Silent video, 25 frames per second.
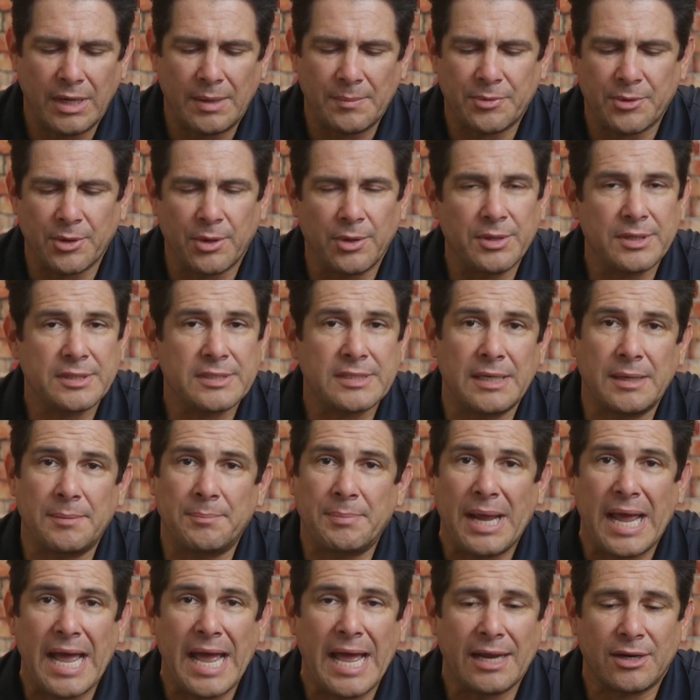throwing this in a
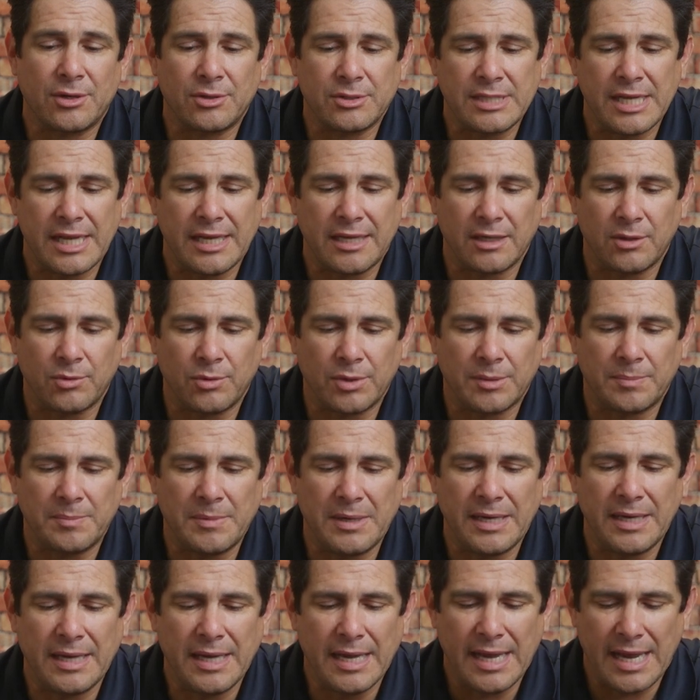bag or taking it with
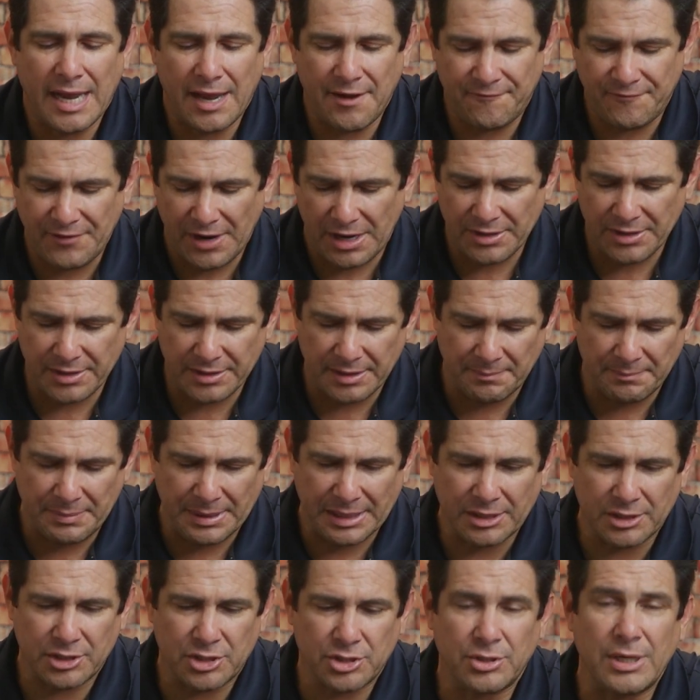me, I found that the
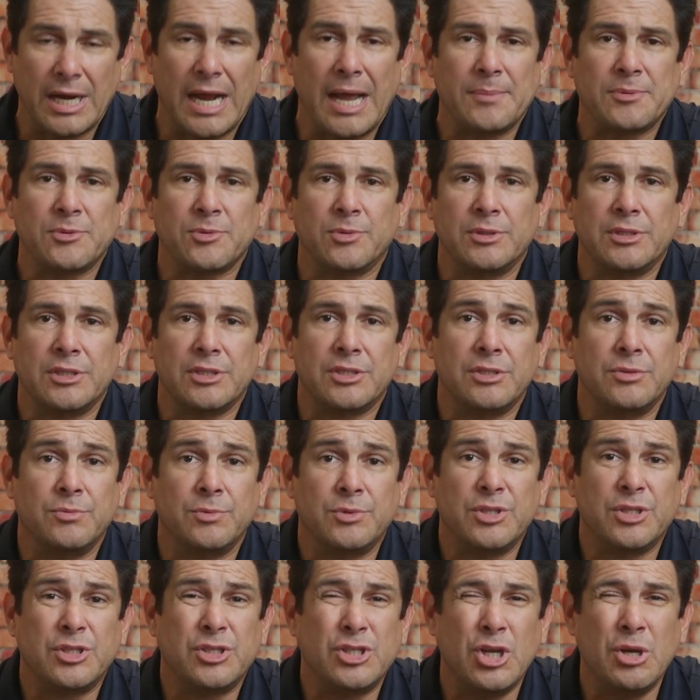bigger straps were
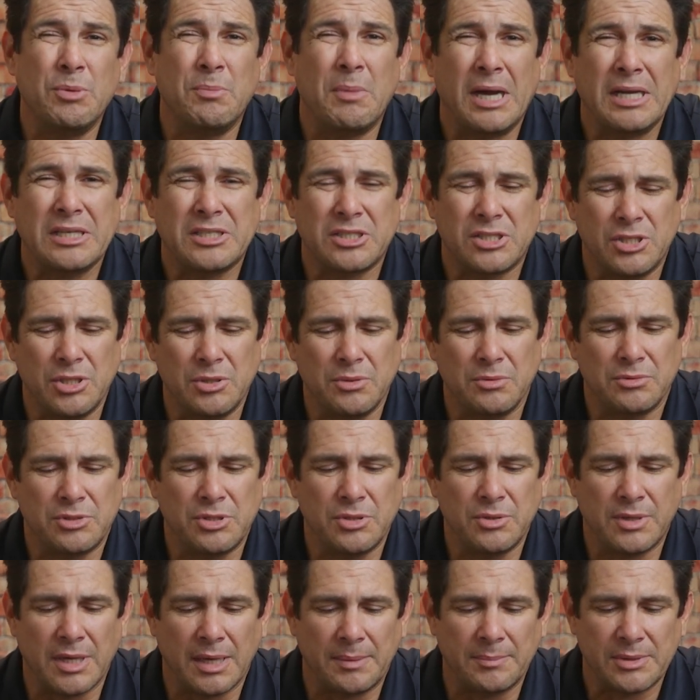just too much, too
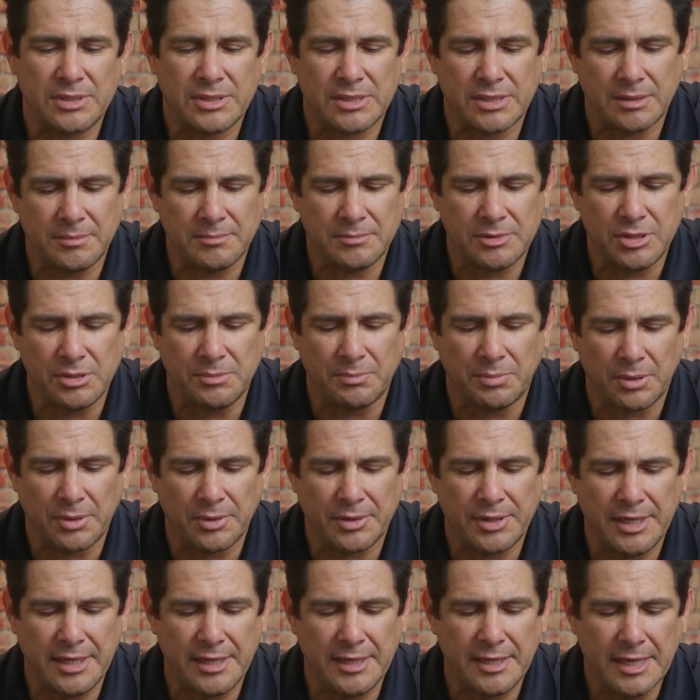cumbersome, too
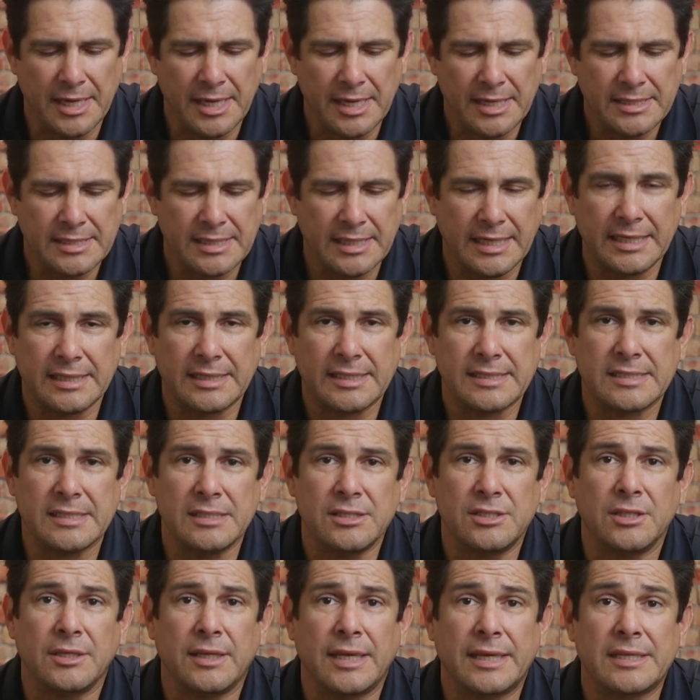bulky to get this
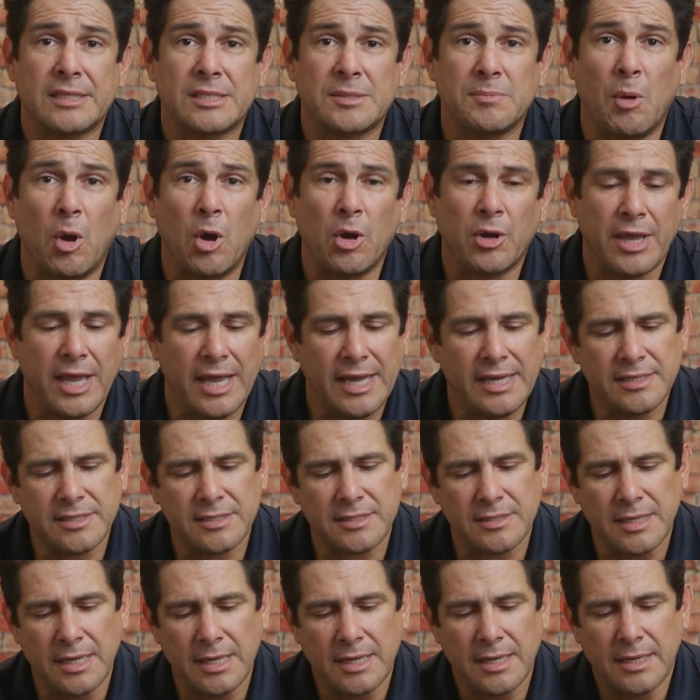into like a small
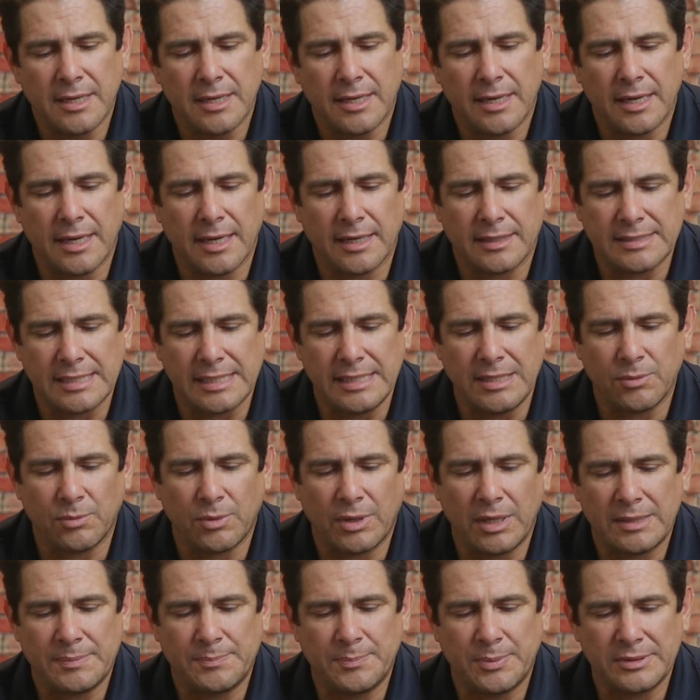case, because I didn't
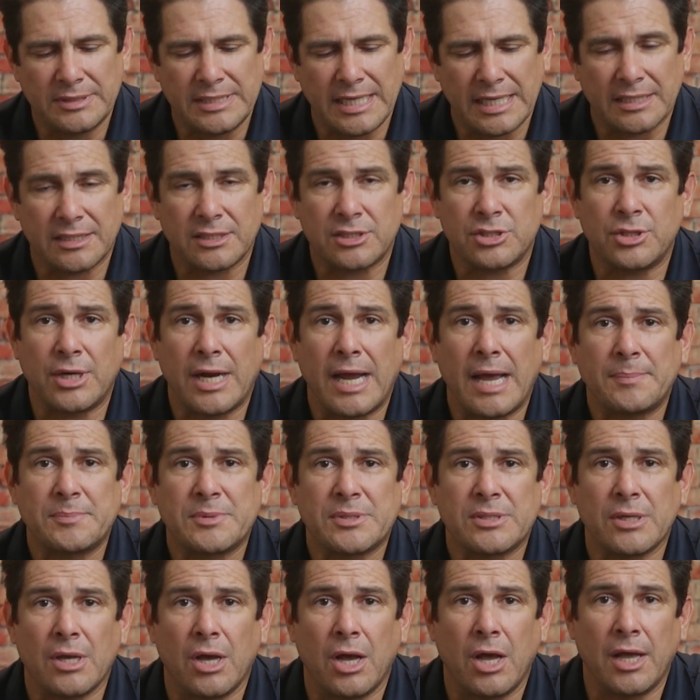want to take the
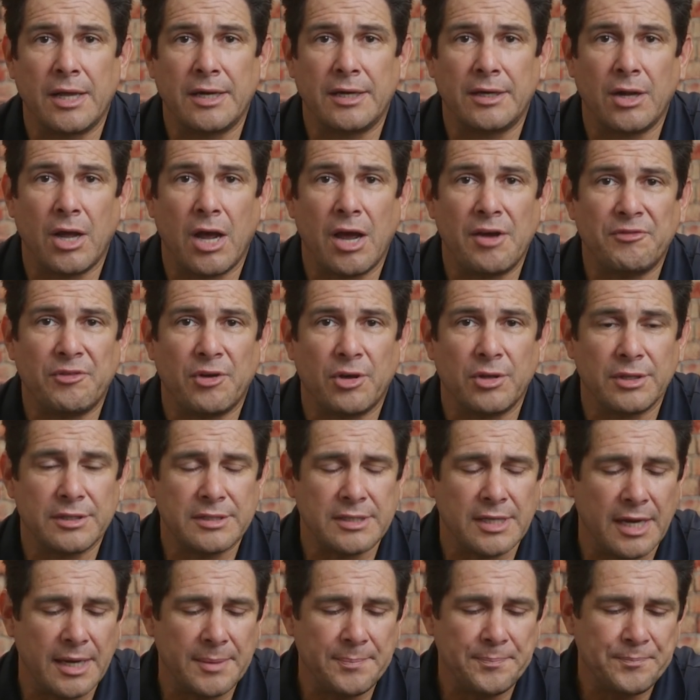straps on and off all
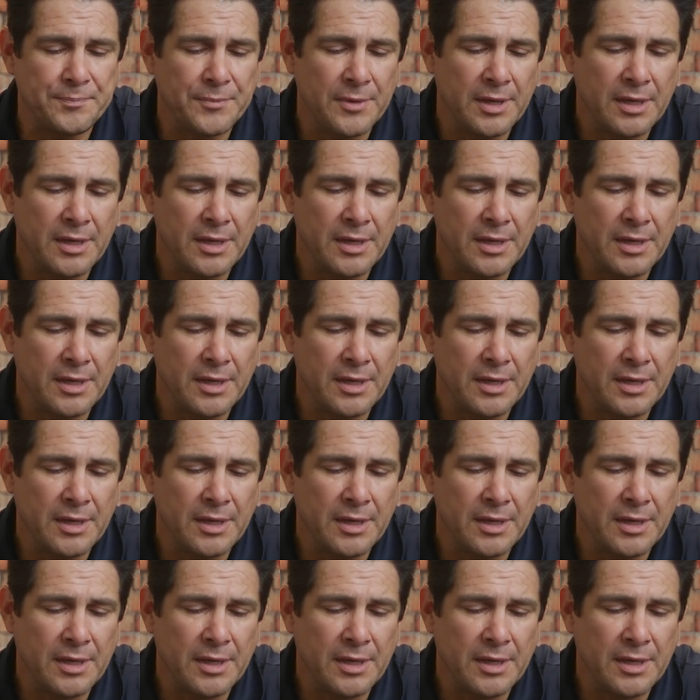the time.